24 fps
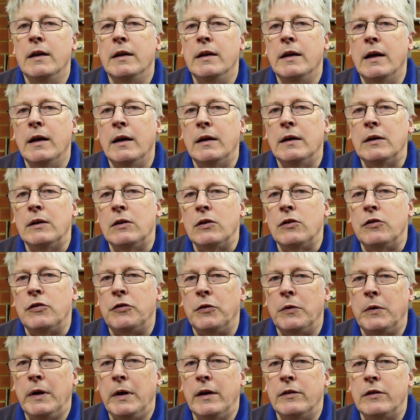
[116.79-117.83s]
Now,
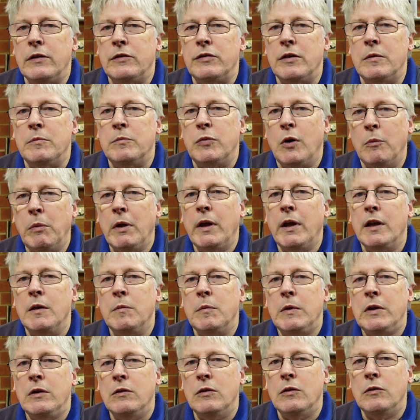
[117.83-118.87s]
throughout this, I'm probably going
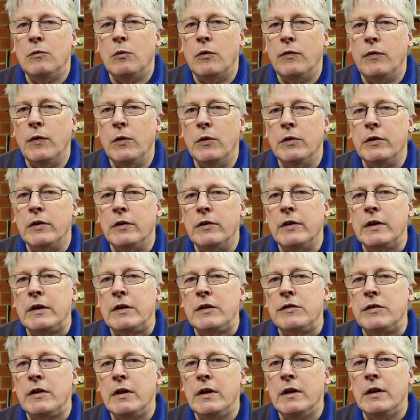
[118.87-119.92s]
to be referring to
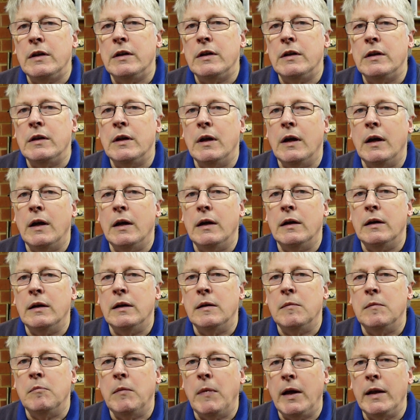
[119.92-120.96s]
things in
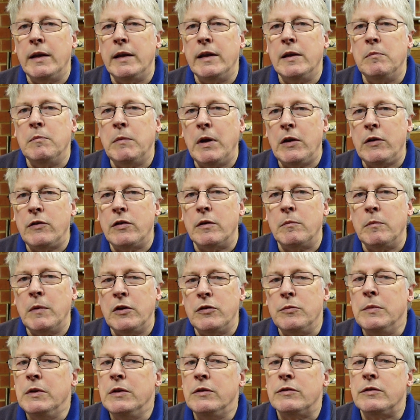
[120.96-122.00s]
mainly in metric
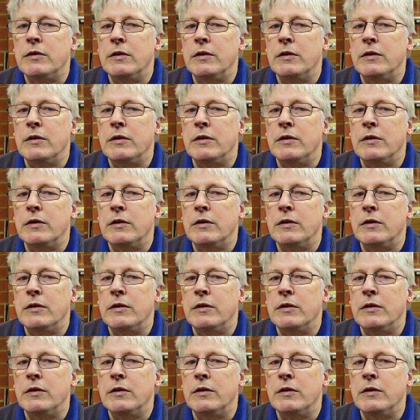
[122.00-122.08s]
measurements,